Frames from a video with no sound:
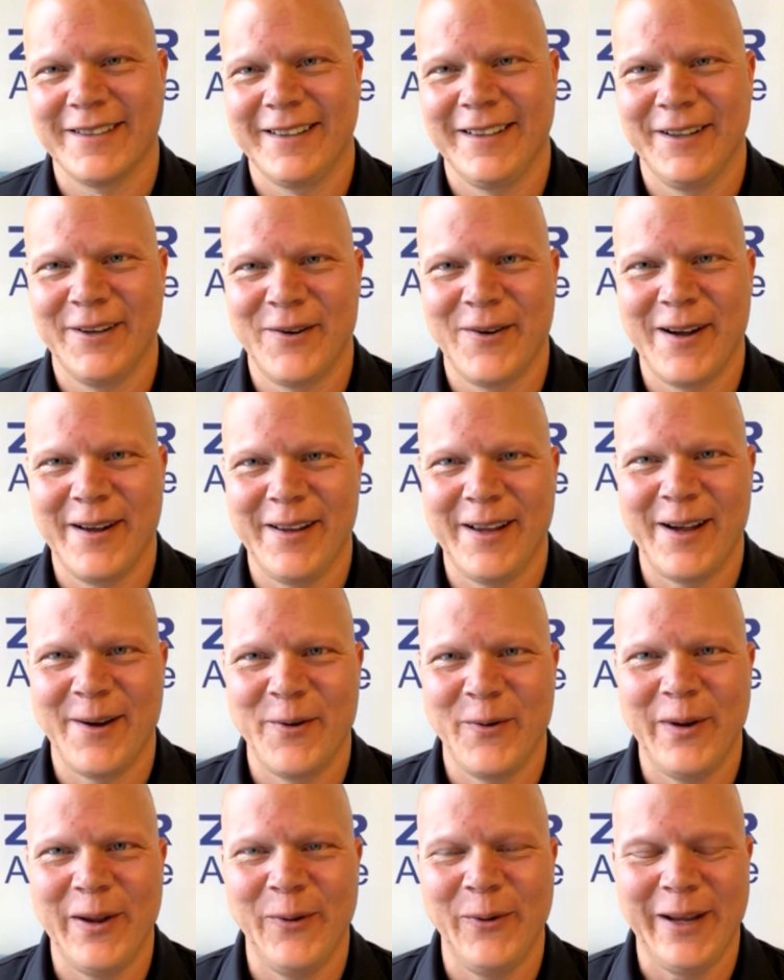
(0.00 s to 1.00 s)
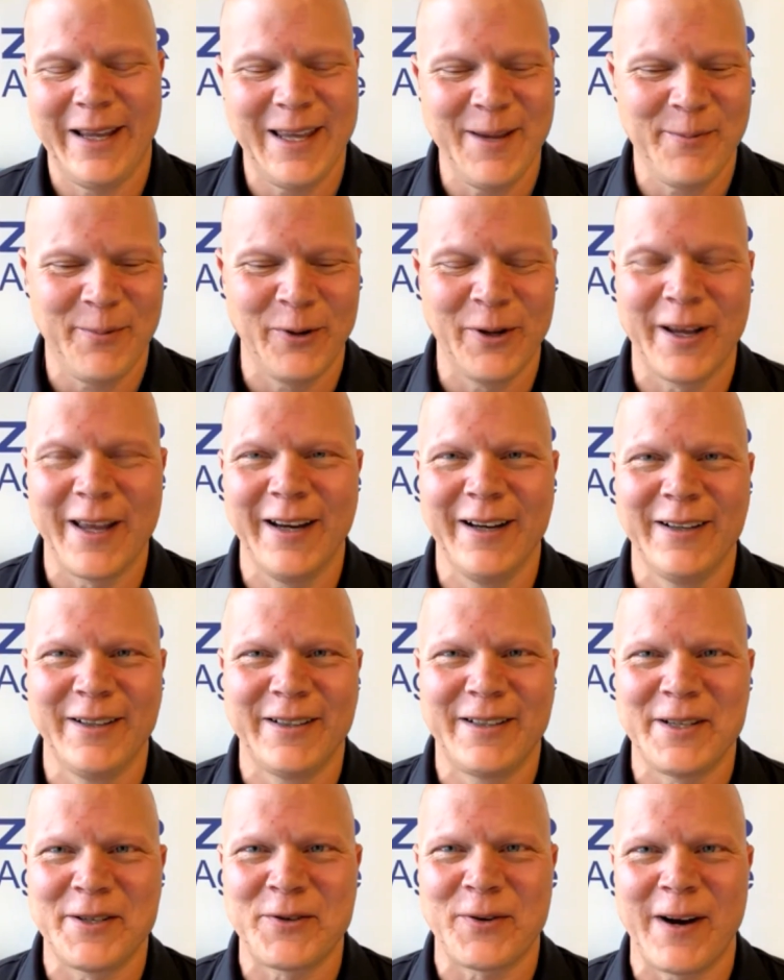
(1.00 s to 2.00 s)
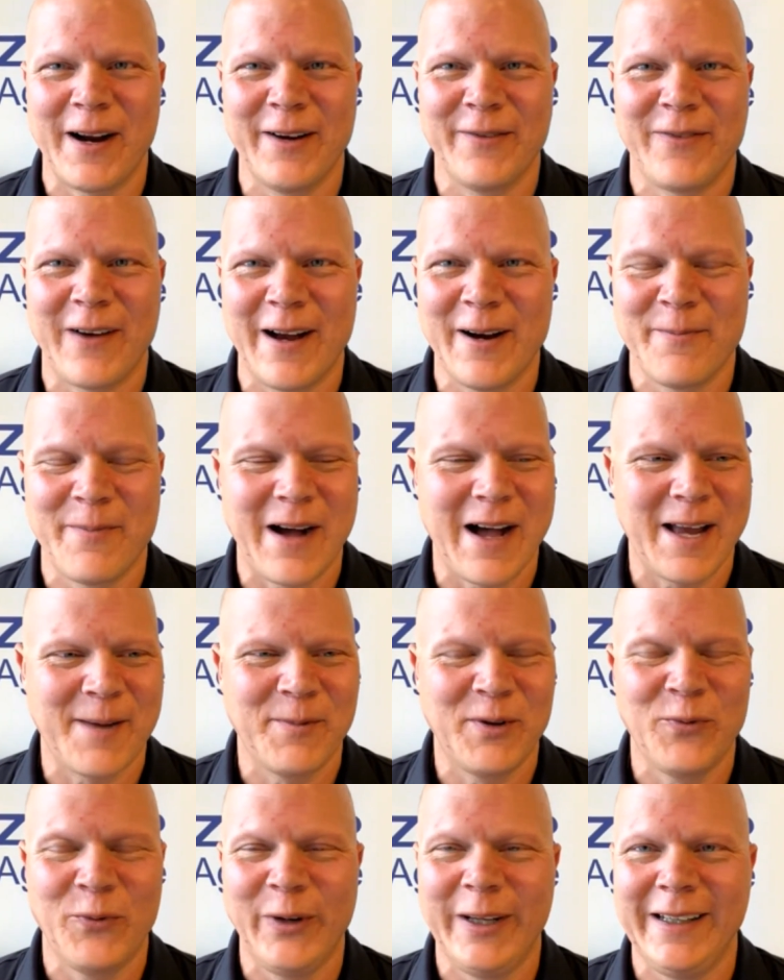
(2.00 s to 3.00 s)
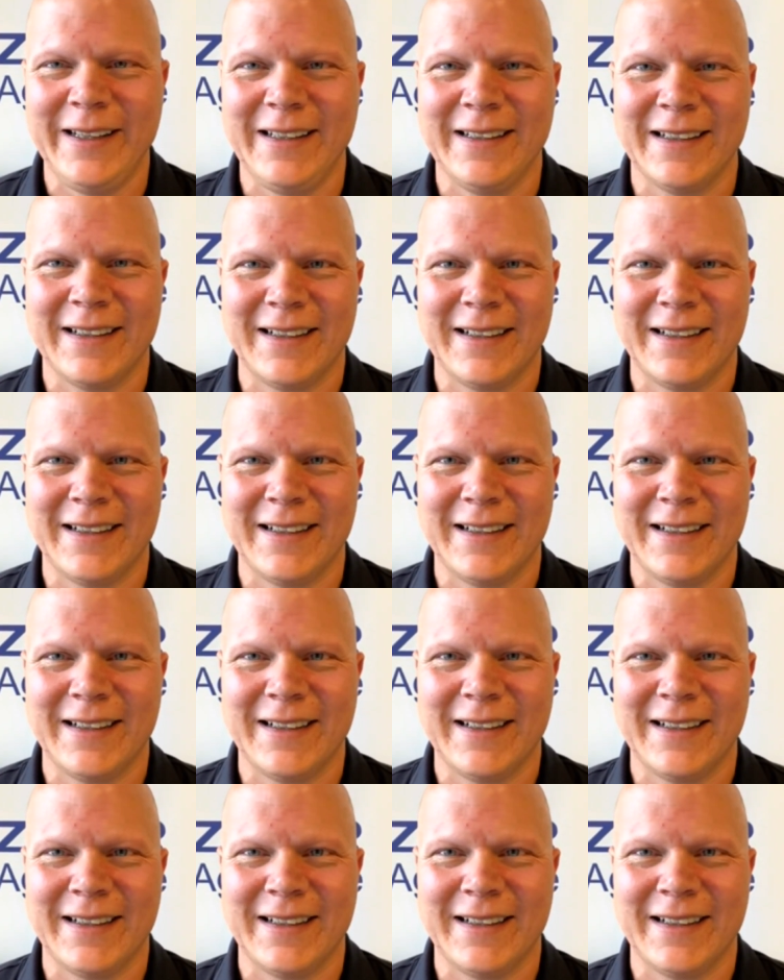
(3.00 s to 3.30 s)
You know, we keep looking to try to find a bottom in wheat.